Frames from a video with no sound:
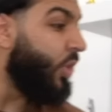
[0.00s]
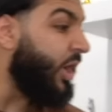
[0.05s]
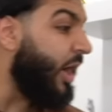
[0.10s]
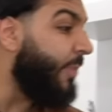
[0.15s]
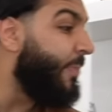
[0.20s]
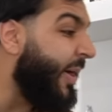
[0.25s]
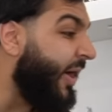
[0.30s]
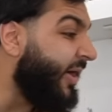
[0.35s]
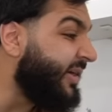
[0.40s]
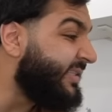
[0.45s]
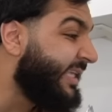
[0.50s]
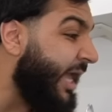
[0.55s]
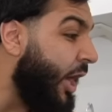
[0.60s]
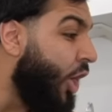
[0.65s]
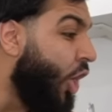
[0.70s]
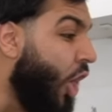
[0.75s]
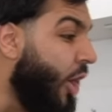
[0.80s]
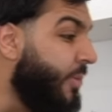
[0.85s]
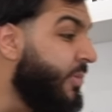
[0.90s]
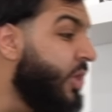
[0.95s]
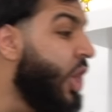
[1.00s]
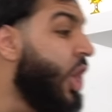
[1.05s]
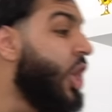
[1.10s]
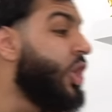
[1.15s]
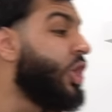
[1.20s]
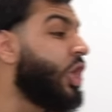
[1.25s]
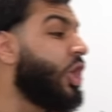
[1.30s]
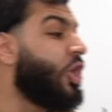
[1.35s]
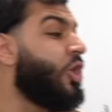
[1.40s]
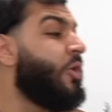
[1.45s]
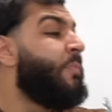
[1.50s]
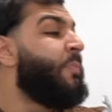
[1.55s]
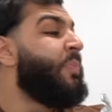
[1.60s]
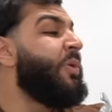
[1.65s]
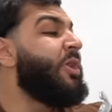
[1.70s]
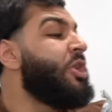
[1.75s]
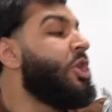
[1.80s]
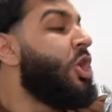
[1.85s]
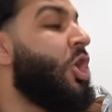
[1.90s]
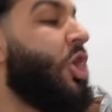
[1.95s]
When our parents get home, you're gonna
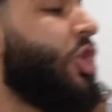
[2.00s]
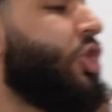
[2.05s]
be